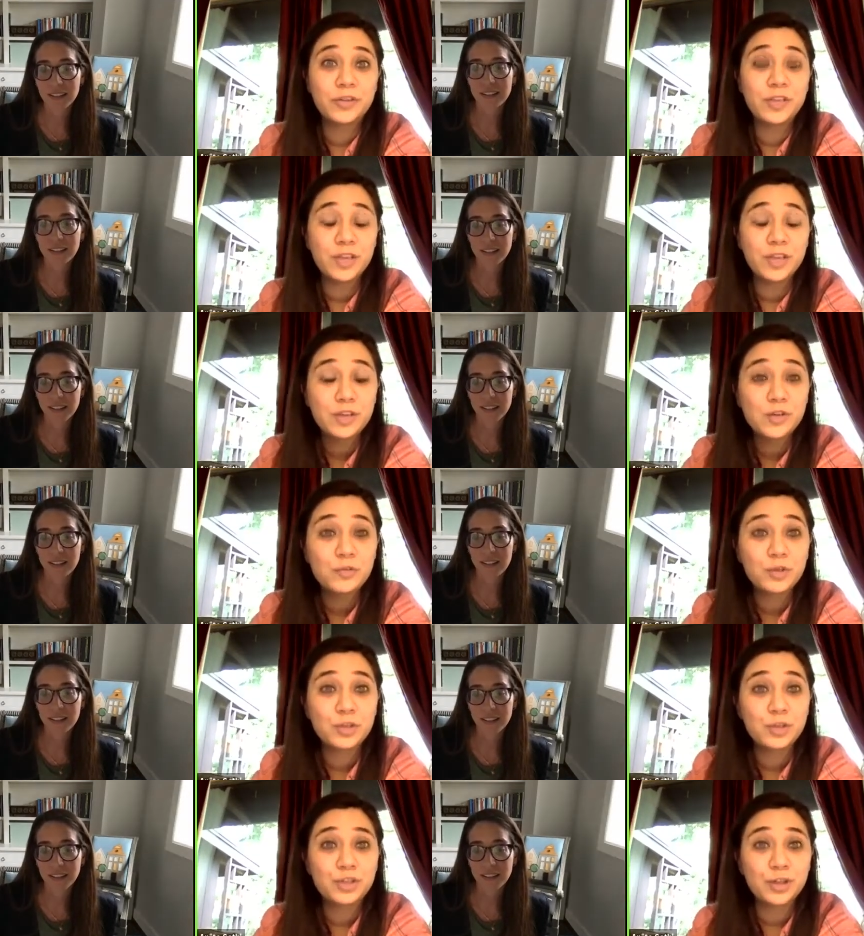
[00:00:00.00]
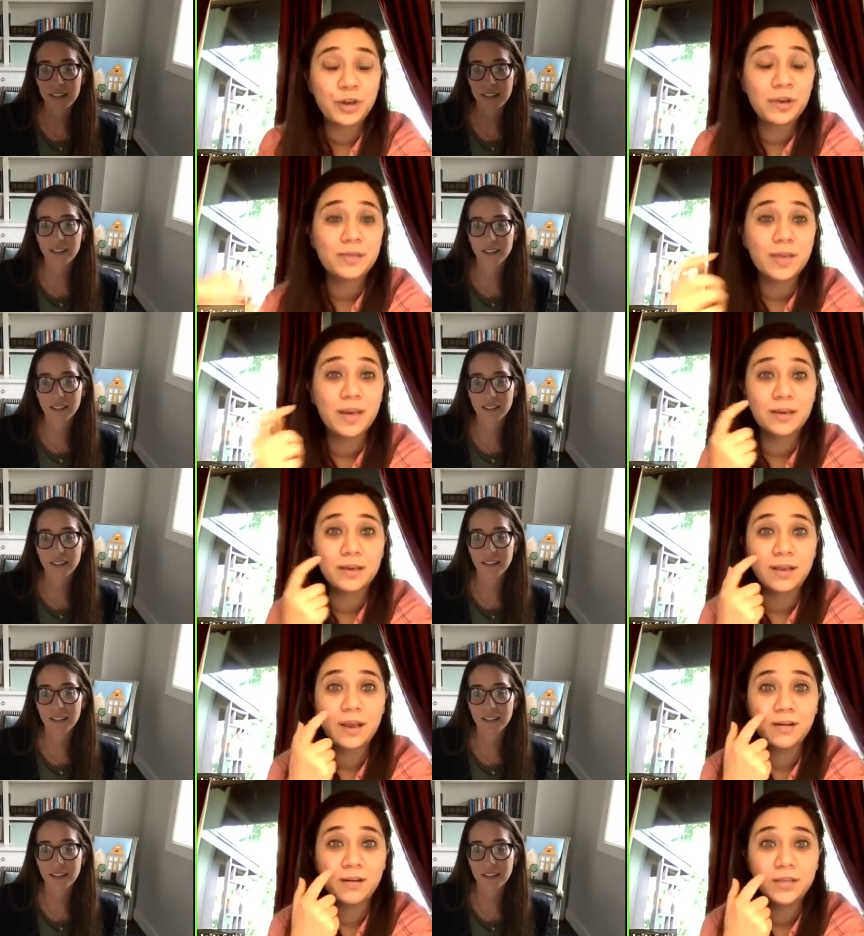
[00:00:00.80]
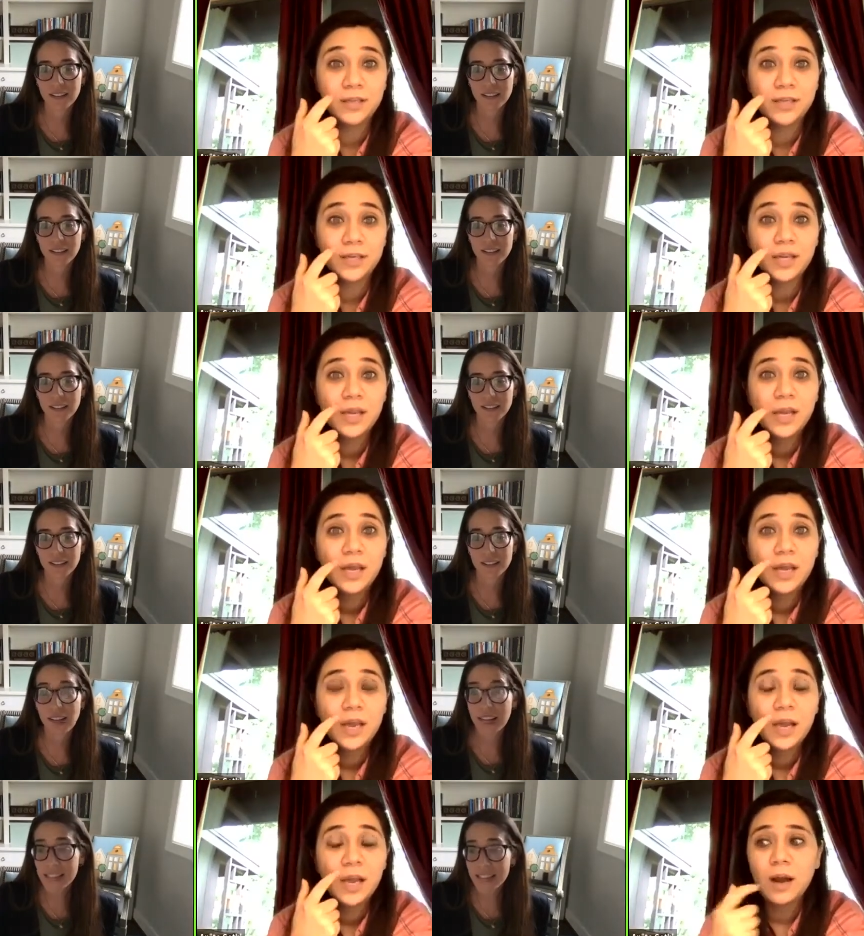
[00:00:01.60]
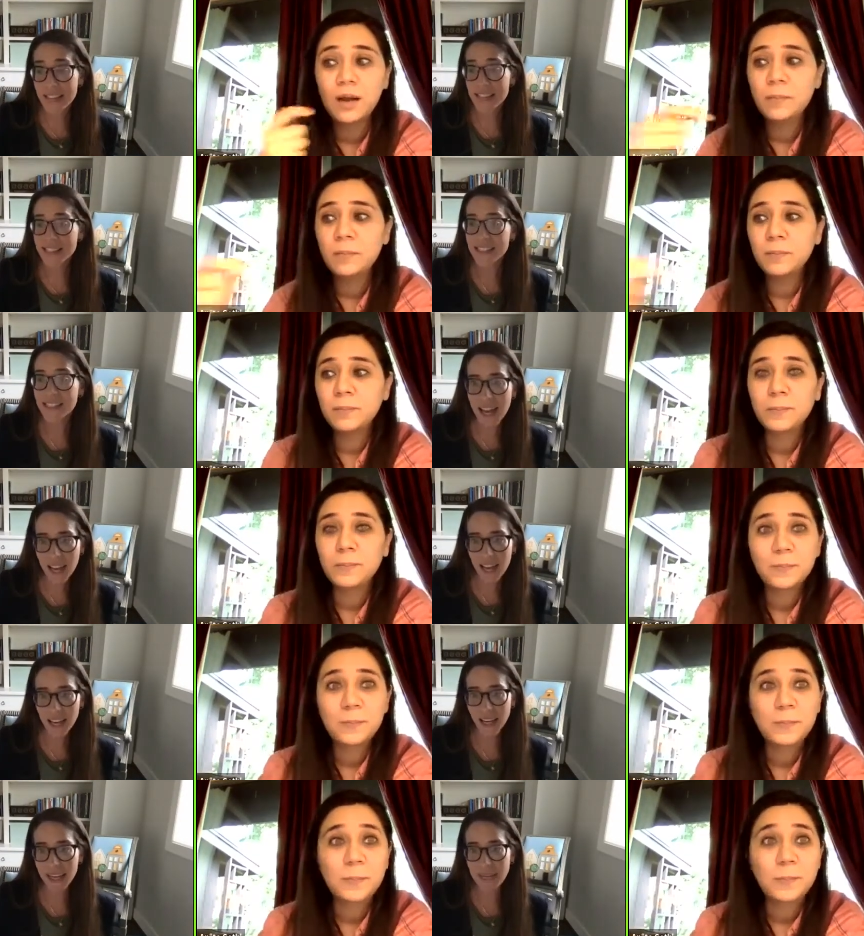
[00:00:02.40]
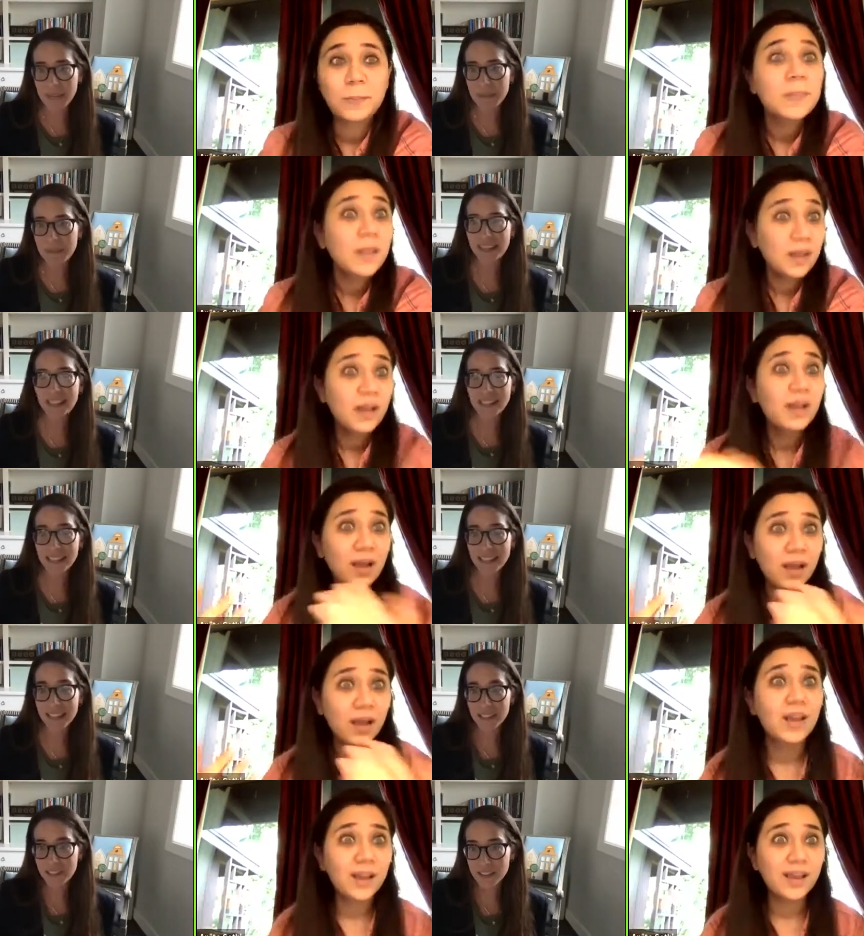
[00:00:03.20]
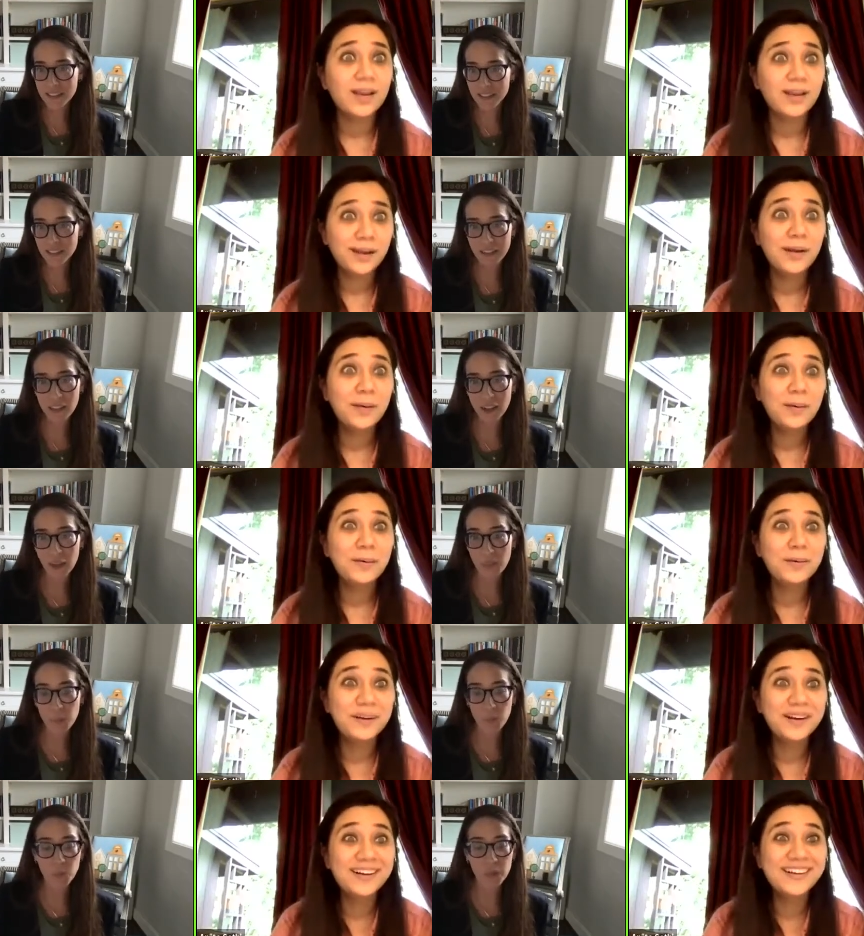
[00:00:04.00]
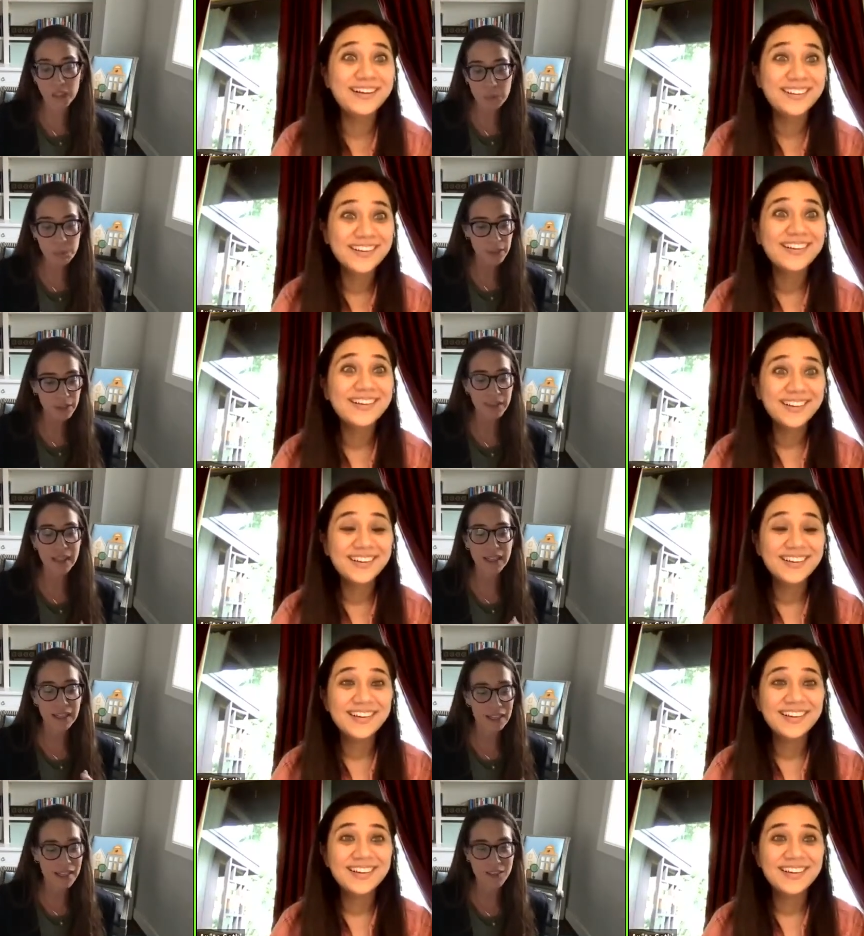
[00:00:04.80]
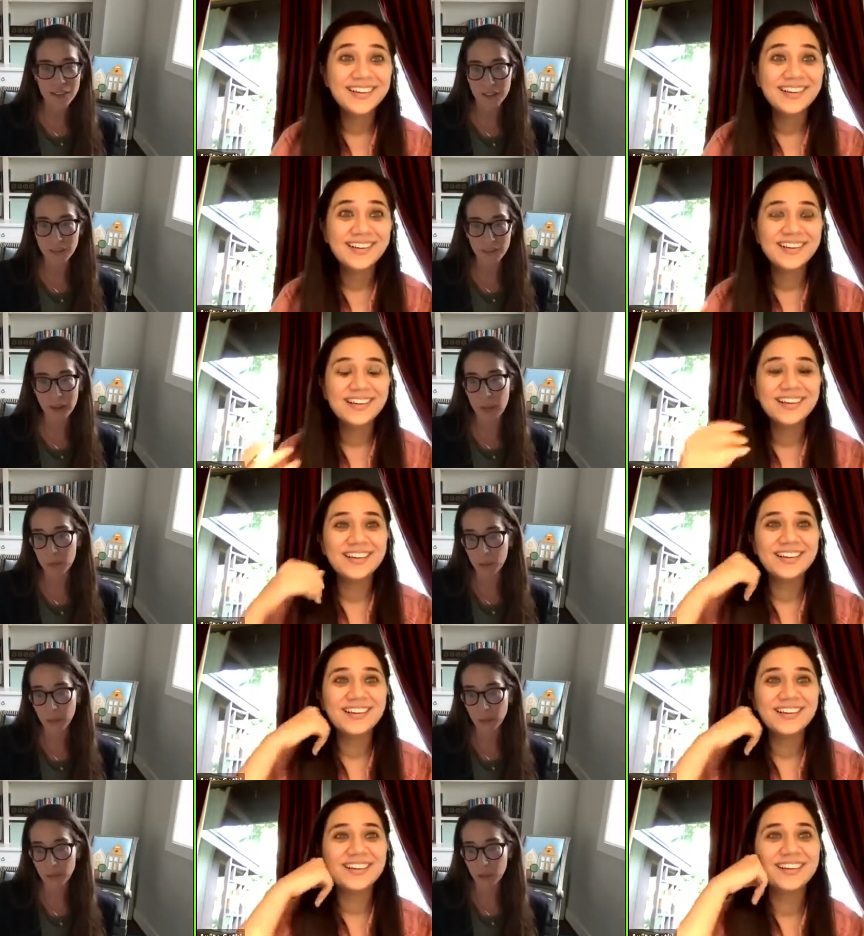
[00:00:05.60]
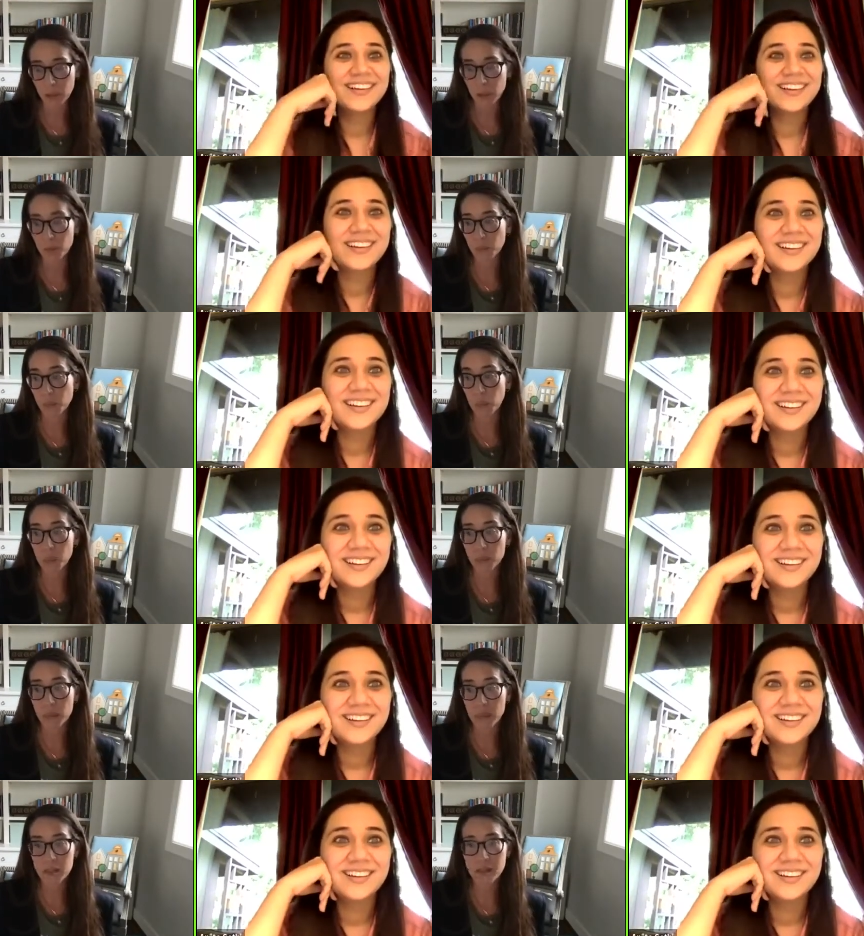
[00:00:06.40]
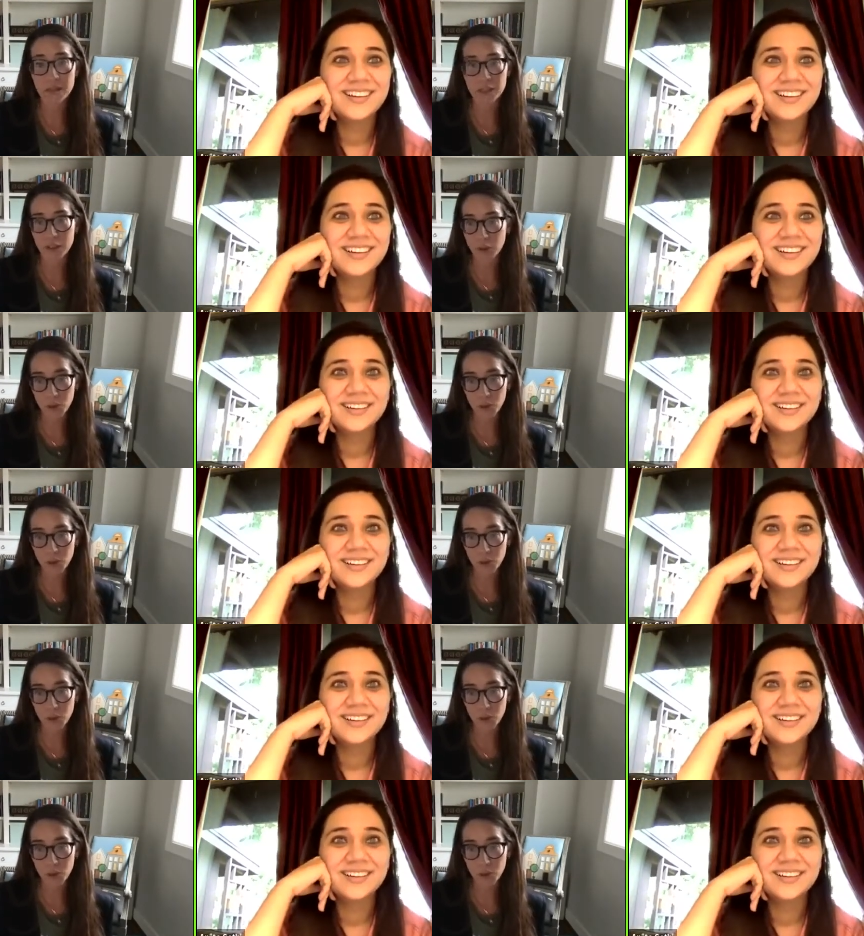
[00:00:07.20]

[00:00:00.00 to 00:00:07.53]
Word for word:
Speaker 1: Thank you for sharing that, Carolyn.
Speaker 2: Yeah, it um, takes time and it's it's really building it into the fabric of your your business and your